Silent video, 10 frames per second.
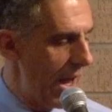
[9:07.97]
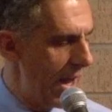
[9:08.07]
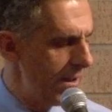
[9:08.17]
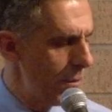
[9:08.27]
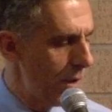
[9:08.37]

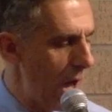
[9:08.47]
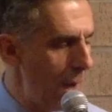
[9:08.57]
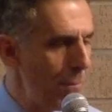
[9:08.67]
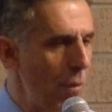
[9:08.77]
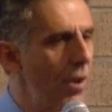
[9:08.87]
and there were
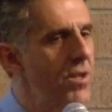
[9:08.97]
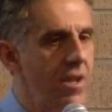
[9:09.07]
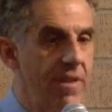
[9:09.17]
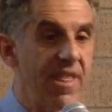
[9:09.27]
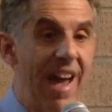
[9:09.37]
upwards
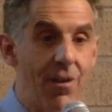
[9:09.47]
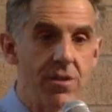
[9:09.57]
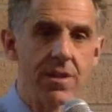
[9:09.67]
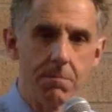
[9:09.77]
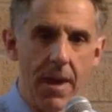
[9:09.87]
of
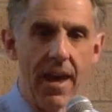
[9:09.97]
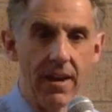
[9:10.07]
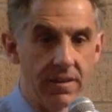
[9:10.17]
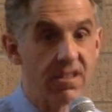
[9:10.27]
1,000 men